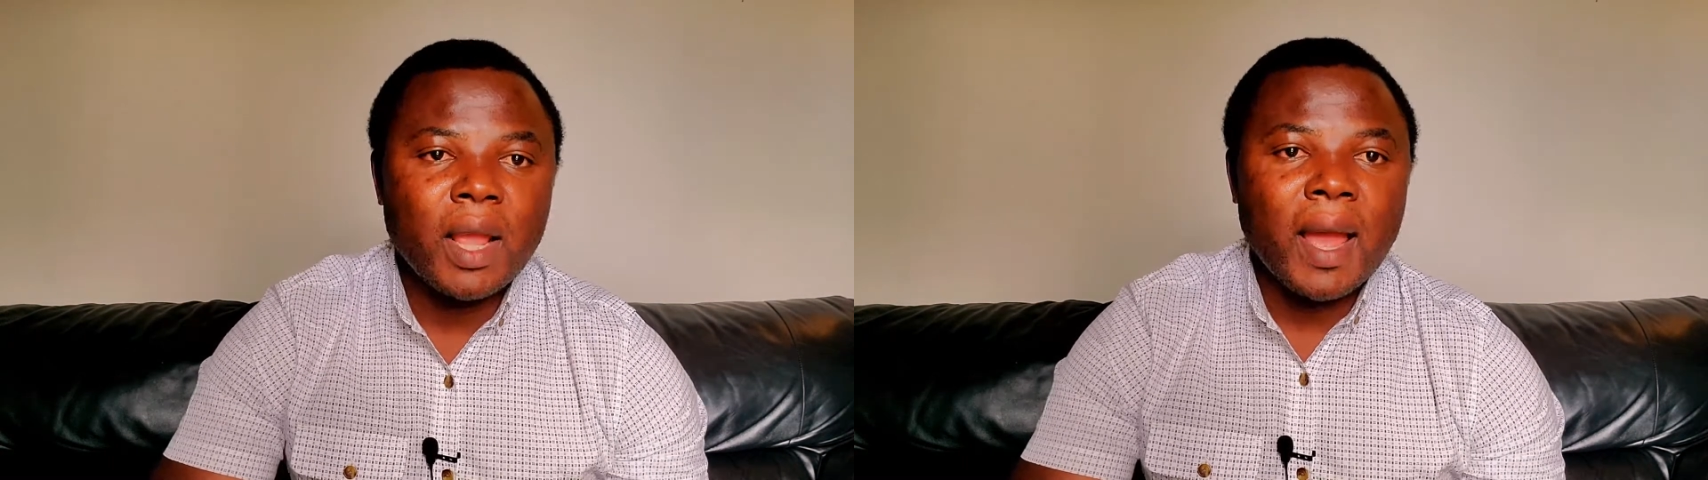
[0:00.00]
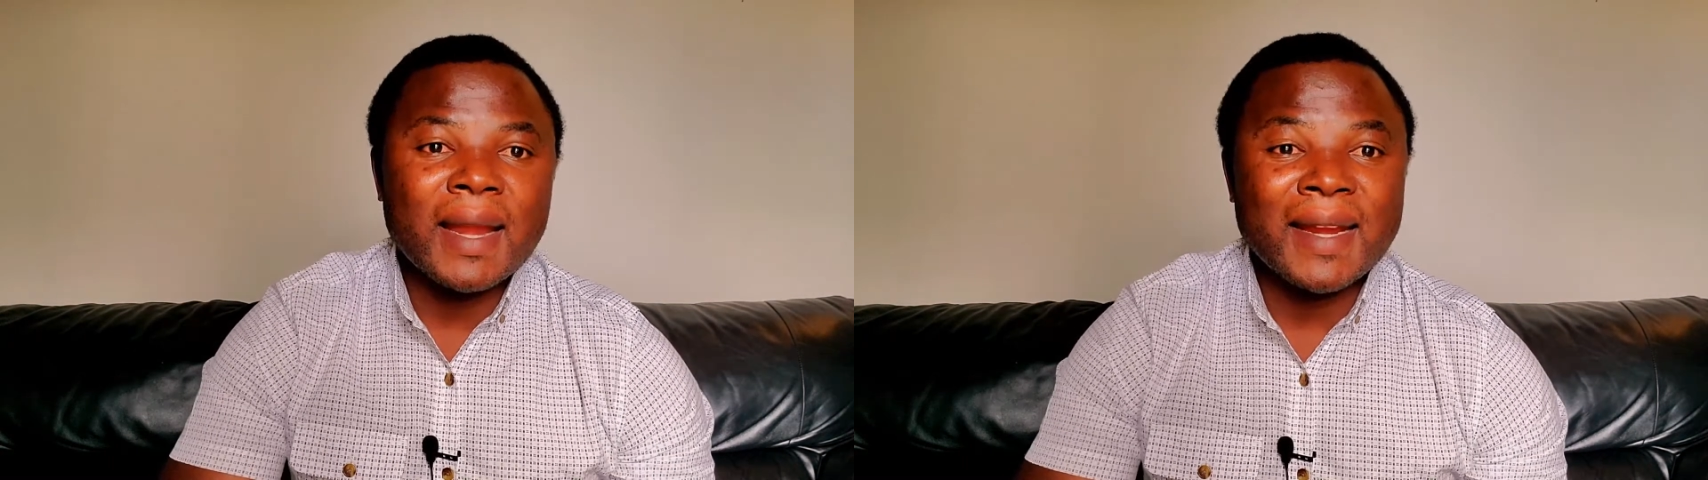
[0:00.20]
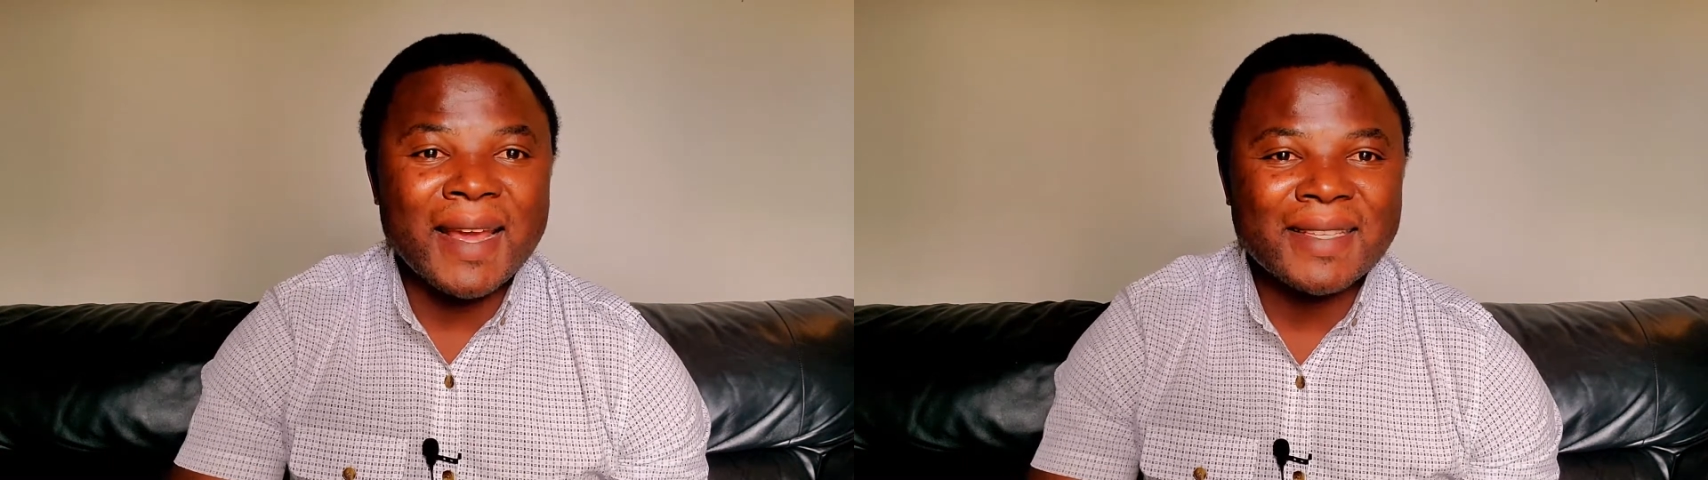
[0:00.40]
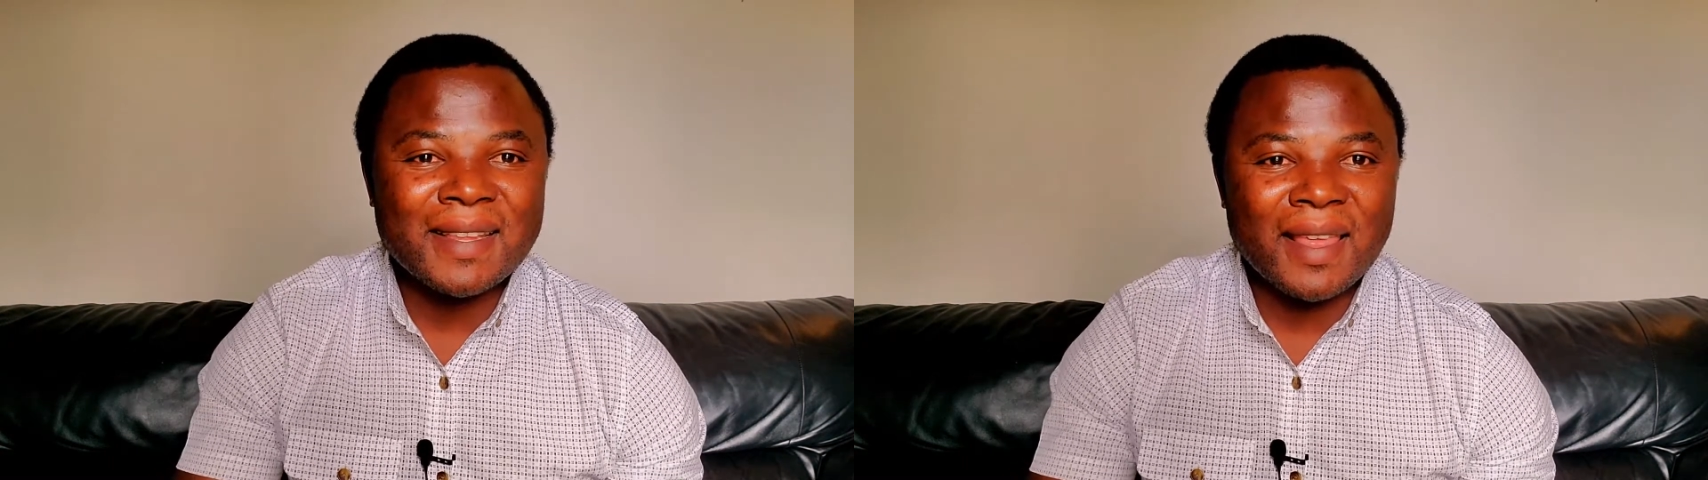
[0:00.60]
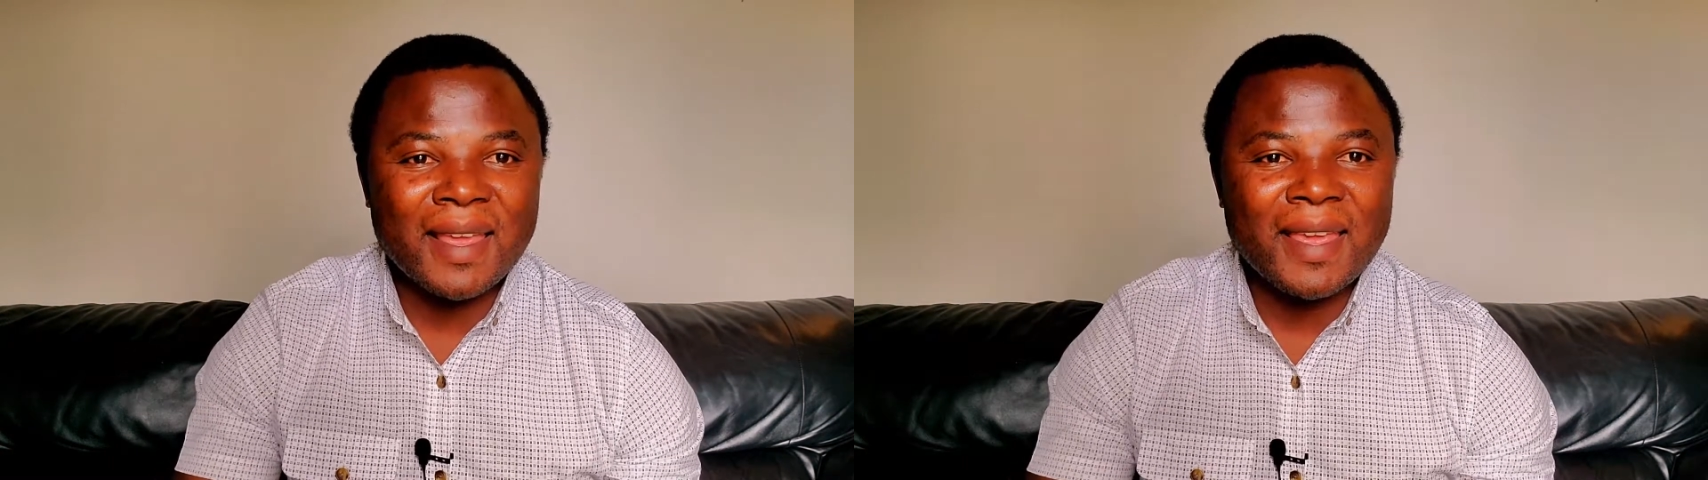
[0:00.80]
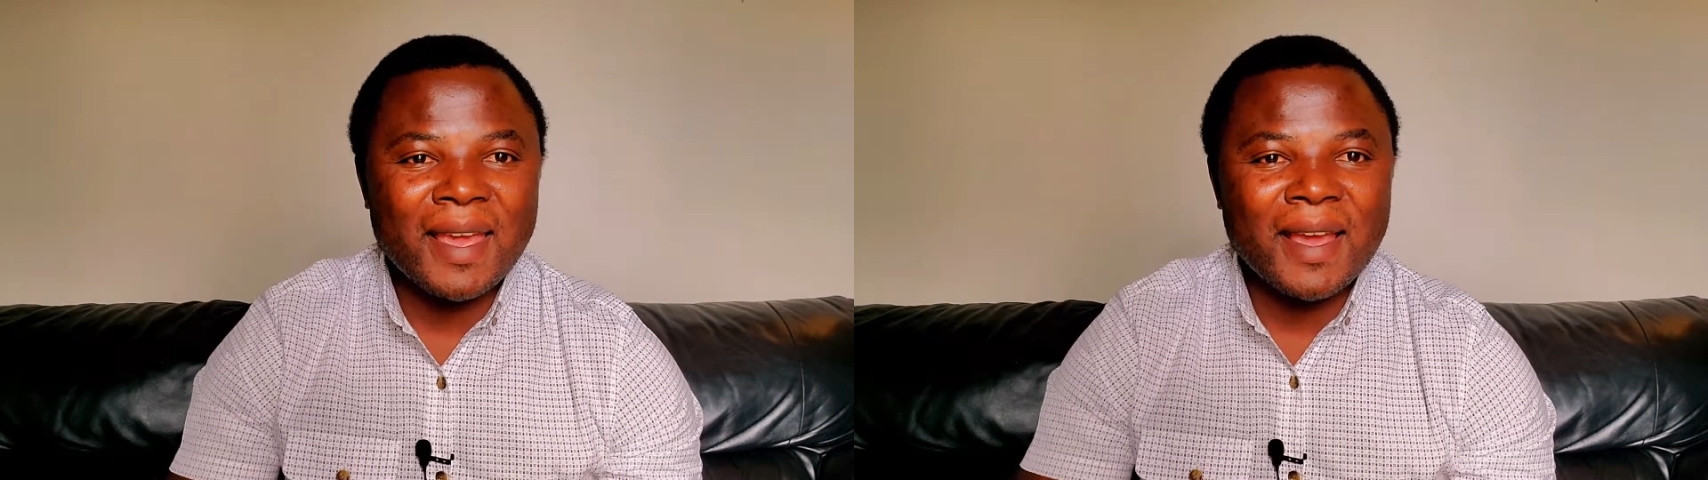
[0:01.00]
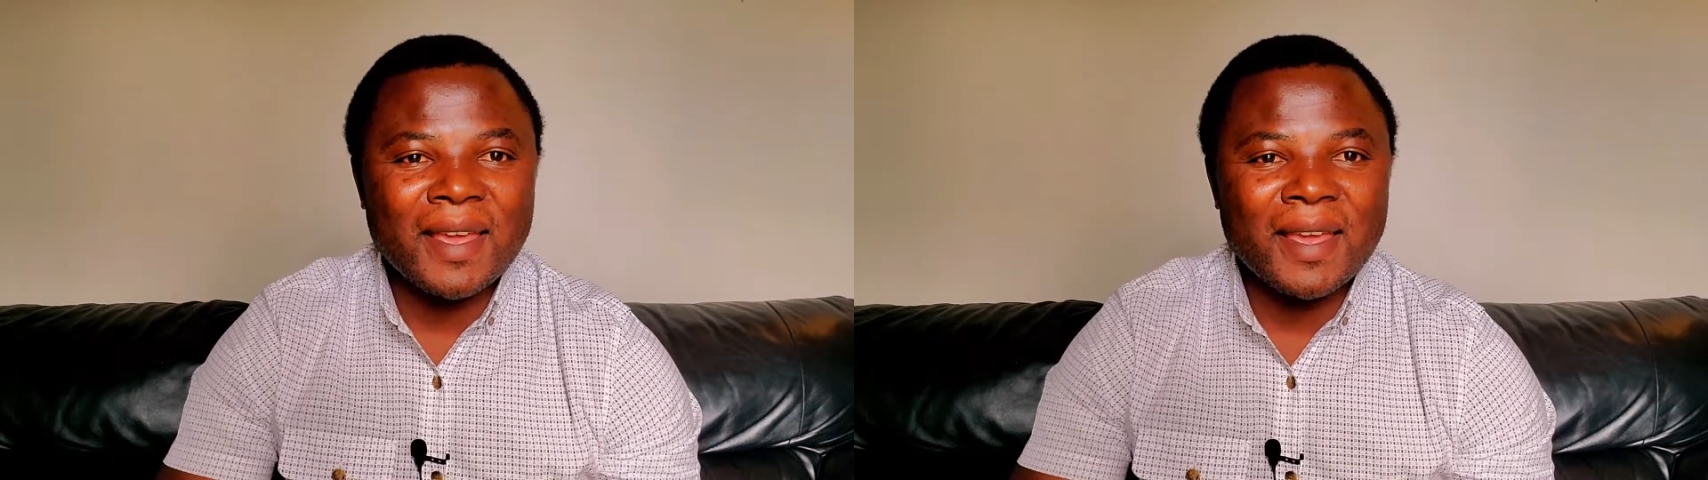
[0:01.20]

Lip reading: And the next thing here